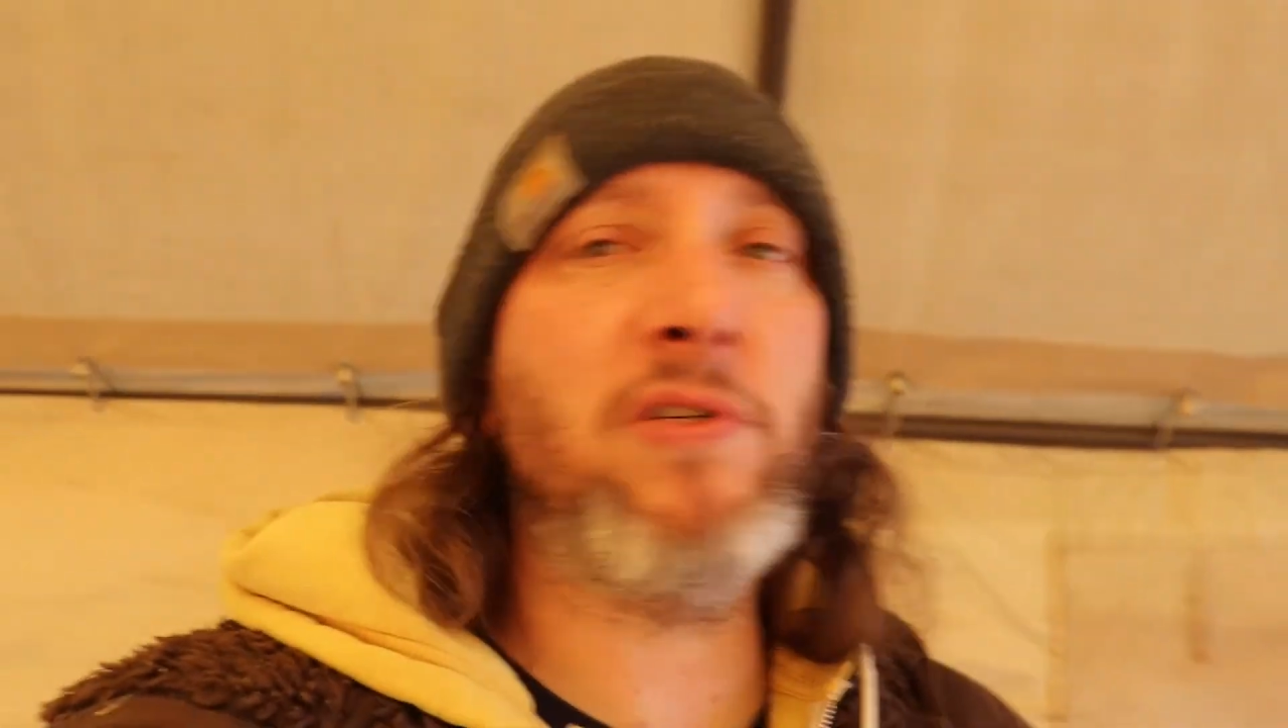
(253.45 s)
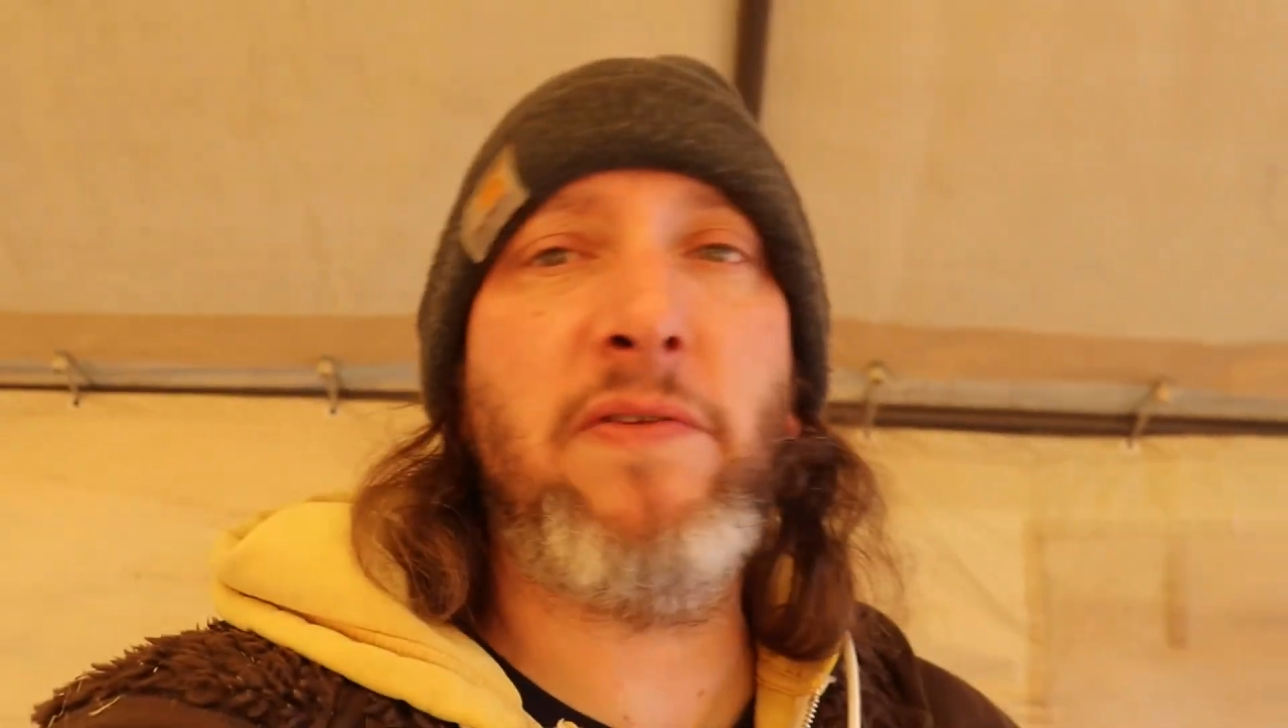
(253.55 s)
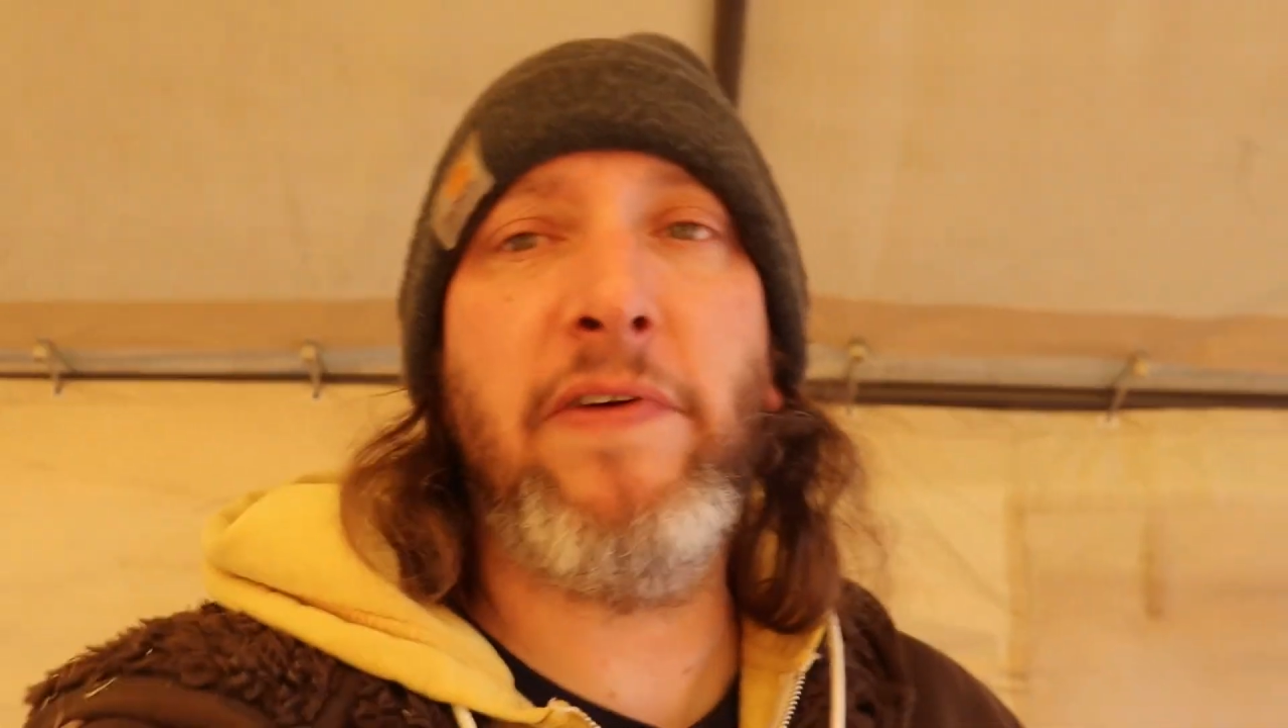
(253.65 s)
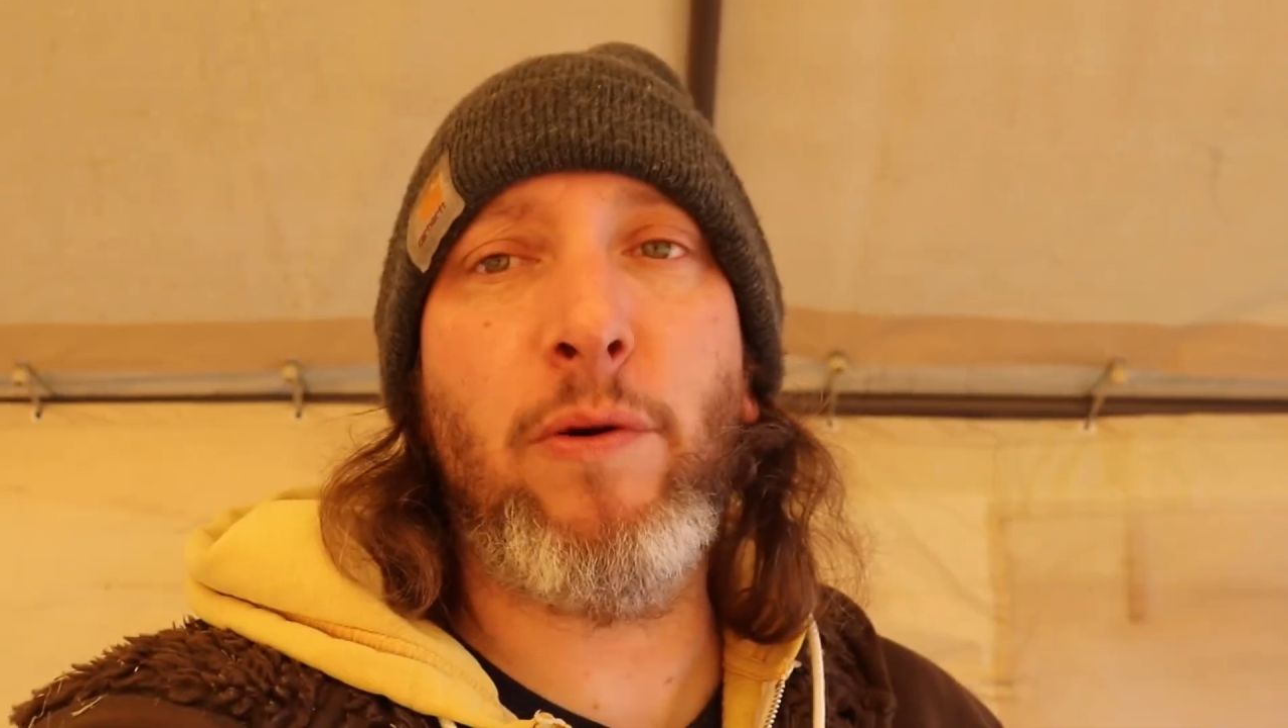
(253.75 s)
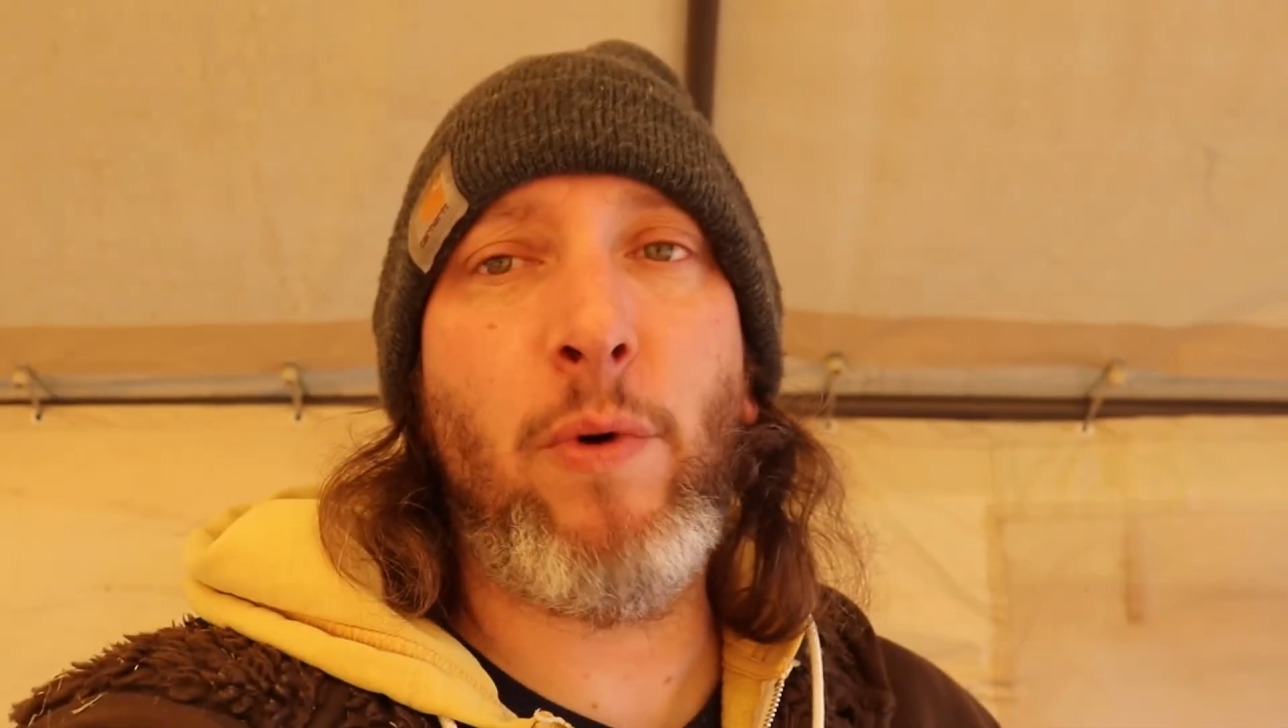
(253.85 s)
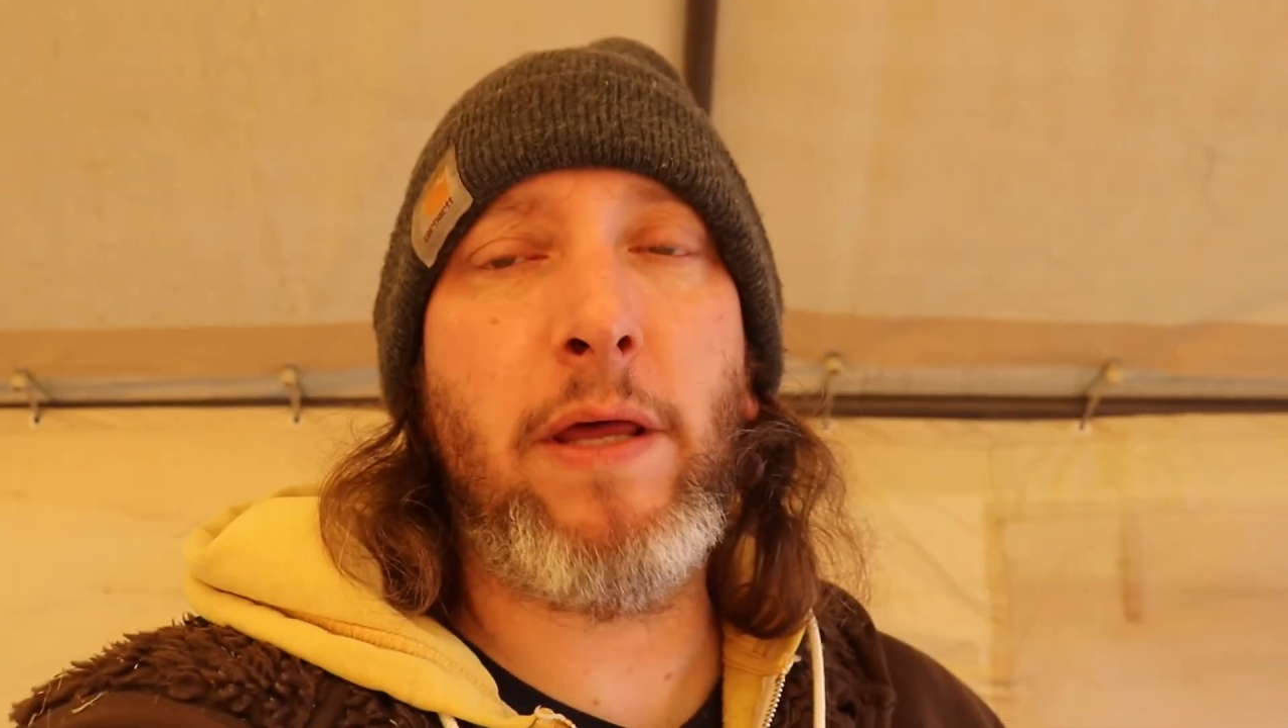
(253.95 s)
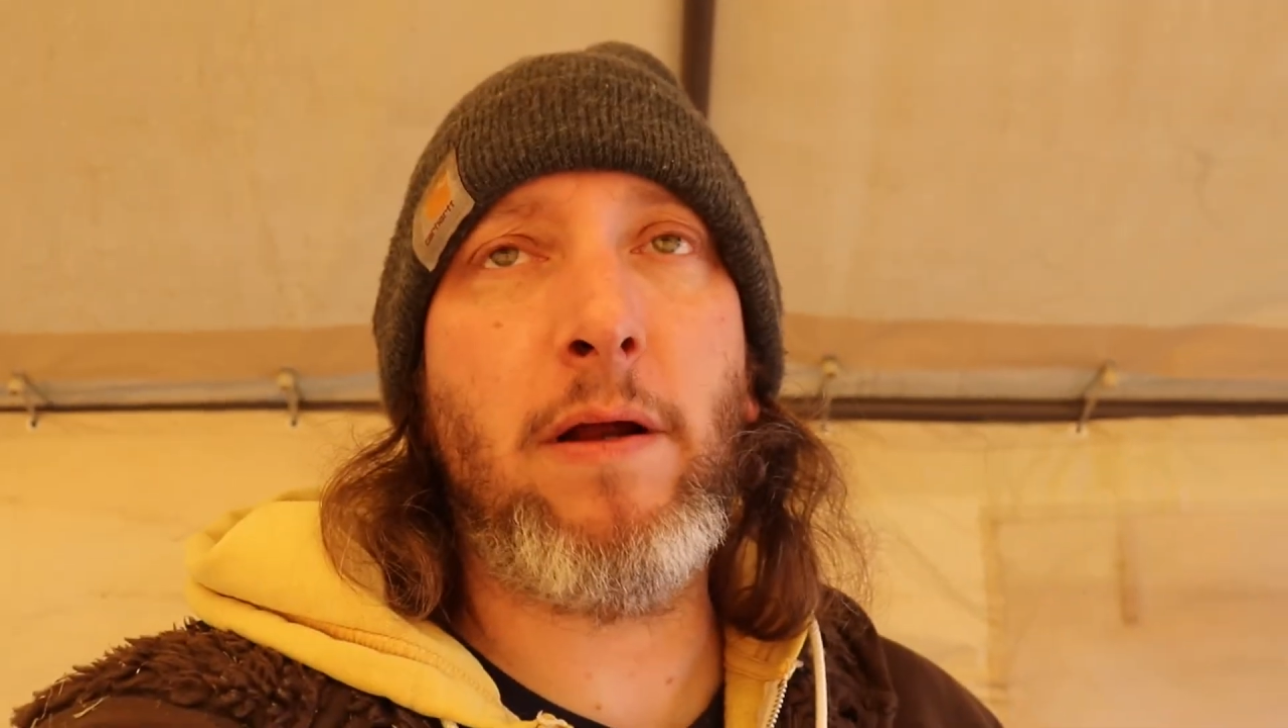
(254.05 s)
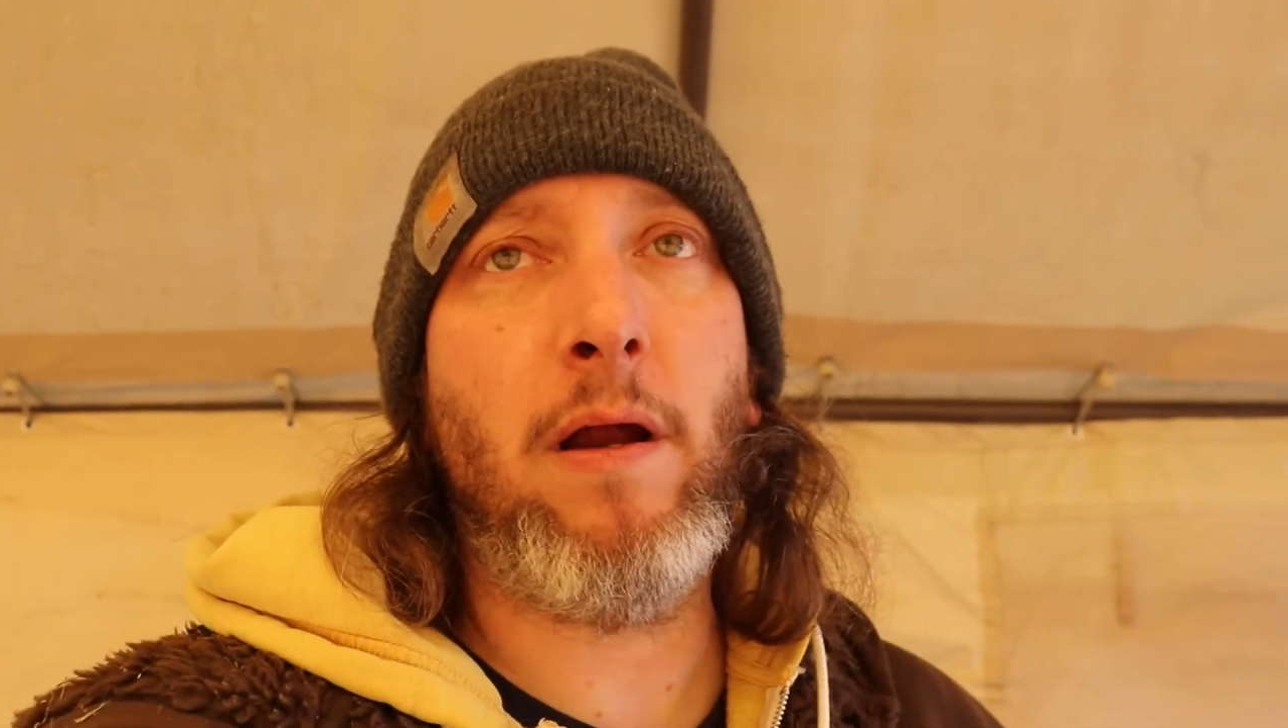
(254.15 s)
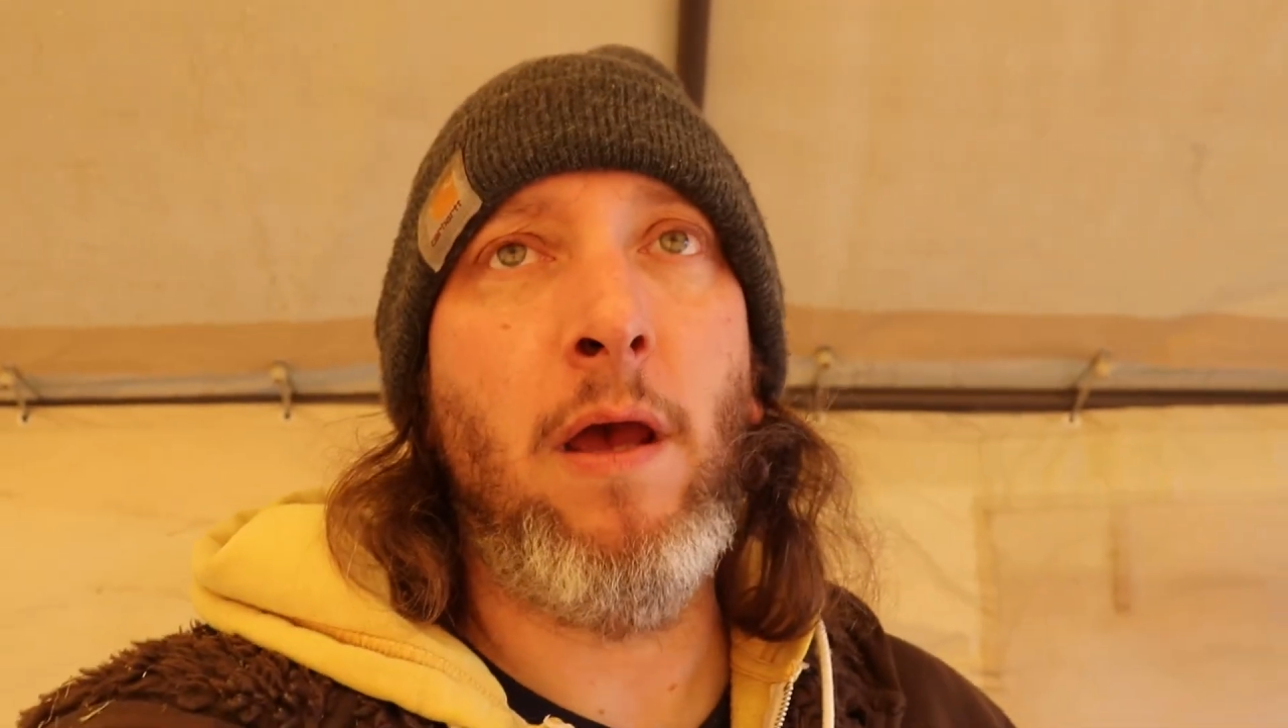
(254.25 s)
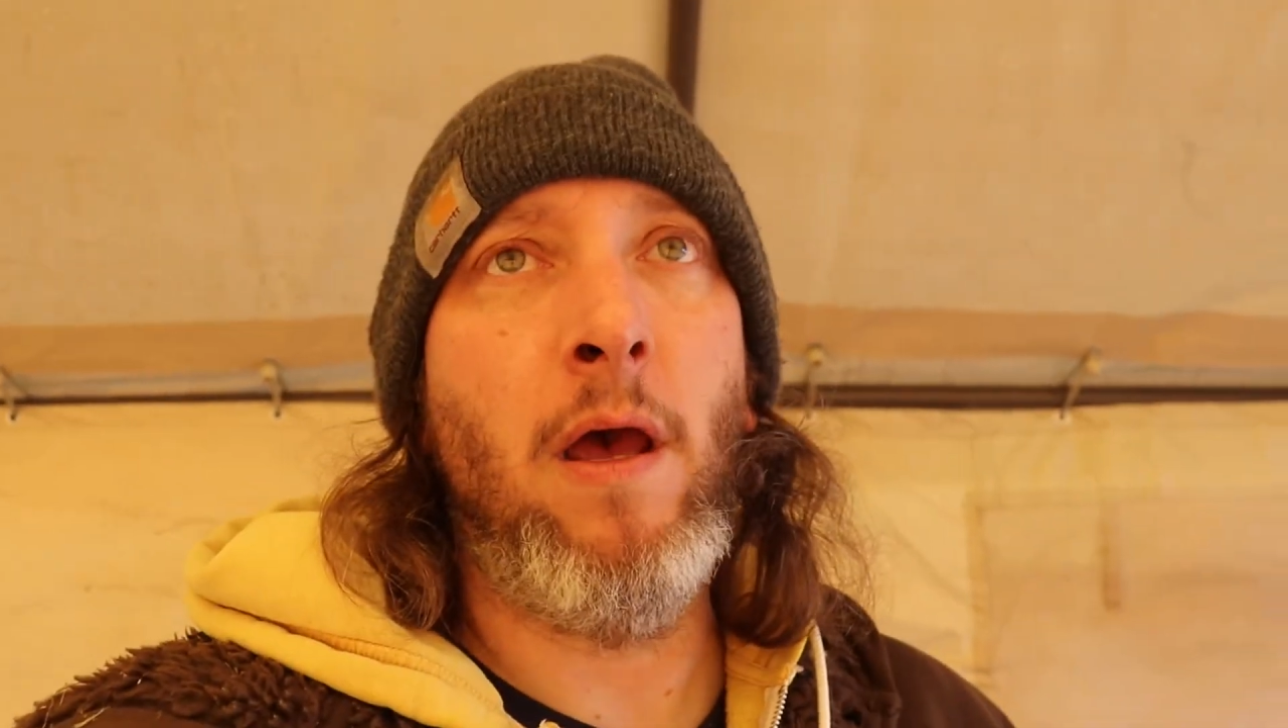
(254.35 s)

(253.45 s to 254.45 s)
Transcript: severe weather,